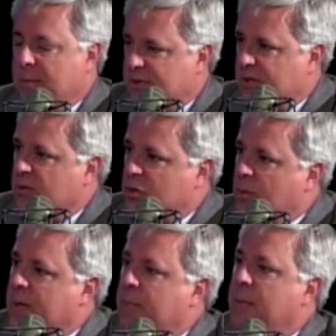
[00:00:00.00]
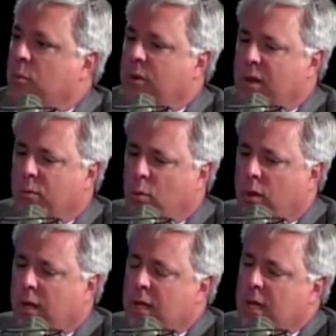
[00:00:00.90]
but still too many people are out of
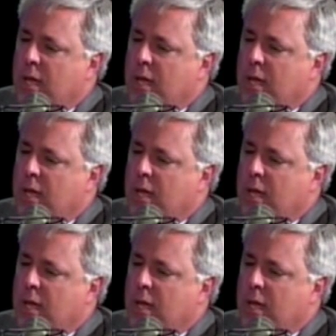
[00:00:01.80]
work.